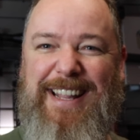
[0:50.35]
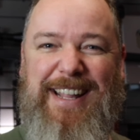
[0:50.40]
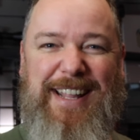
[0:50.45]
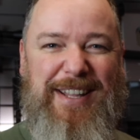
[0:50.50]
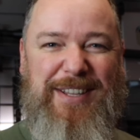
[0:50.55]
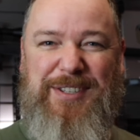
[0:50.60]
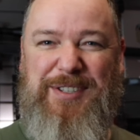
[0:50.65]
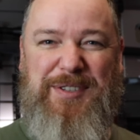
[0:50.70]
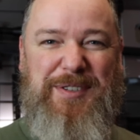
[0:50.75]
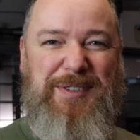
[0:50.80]

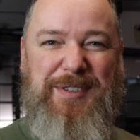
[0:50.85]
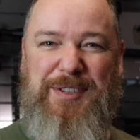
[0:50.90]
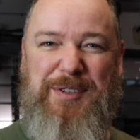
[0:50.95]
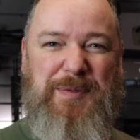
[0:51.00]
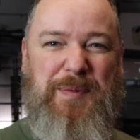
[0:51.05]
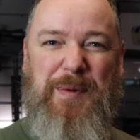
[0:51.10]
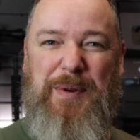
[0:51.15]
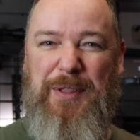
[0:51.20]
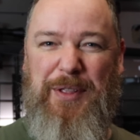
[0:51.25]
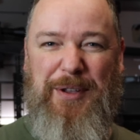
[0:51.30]
It's
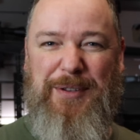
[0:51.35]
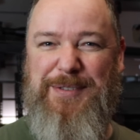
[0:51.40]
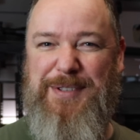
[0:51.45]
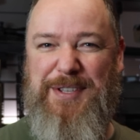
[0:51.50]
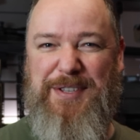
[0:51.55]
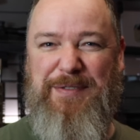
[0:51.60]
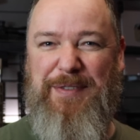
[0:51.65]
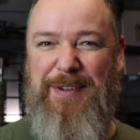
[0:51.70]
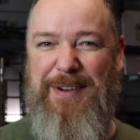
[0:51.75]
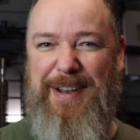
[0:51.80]
just one of those
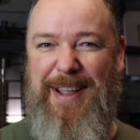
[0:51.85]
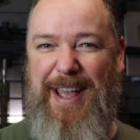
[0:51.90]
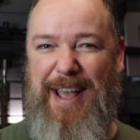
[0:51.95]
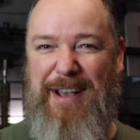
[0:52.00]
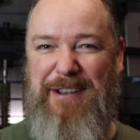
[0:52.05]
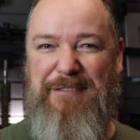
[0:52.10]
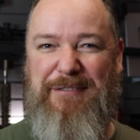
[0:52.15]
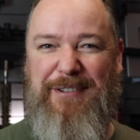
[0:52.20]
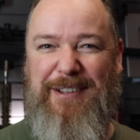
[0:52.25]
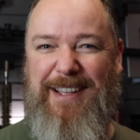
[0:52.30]
that's fun to
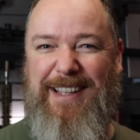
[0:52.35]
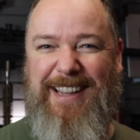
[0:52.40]
have.